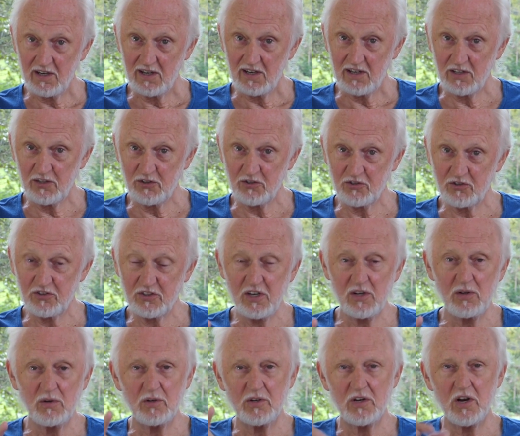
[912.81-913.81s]
it's
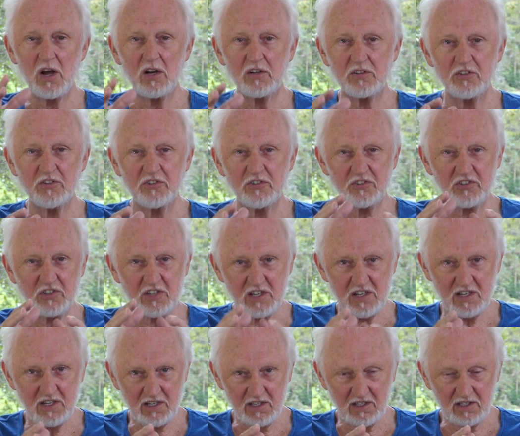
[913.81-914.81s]
still not
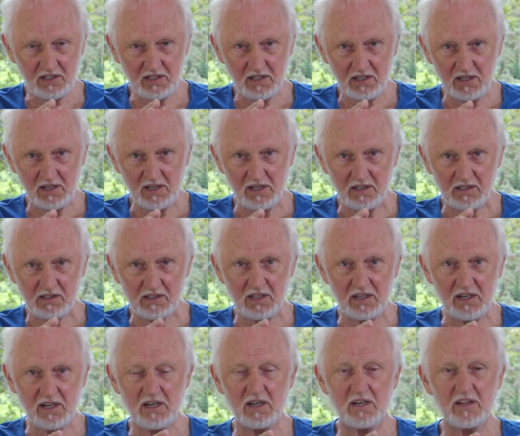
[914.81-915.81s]
seeing
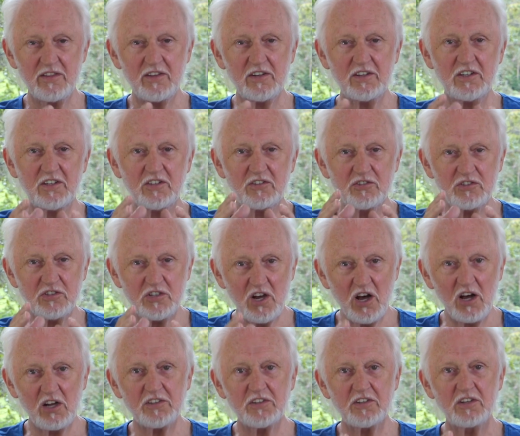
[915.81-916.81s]
clearly that it's
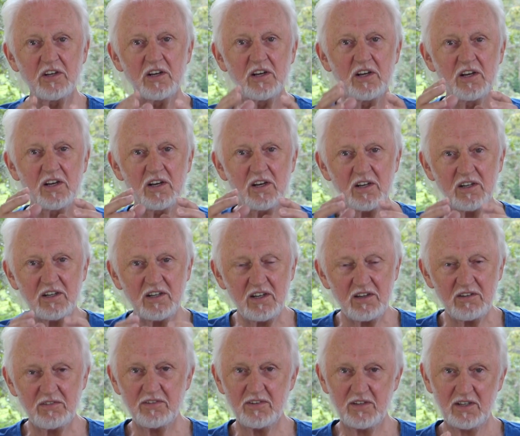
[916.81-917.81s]
not a
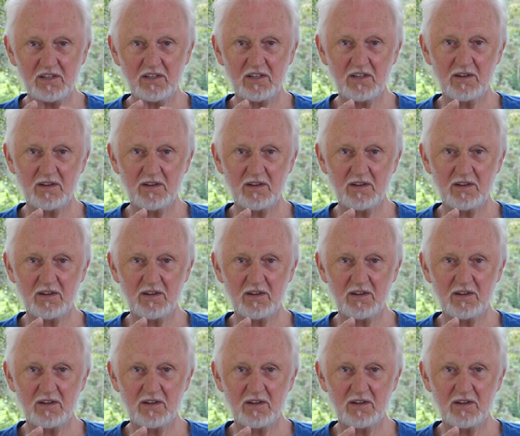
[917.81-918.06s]
giving.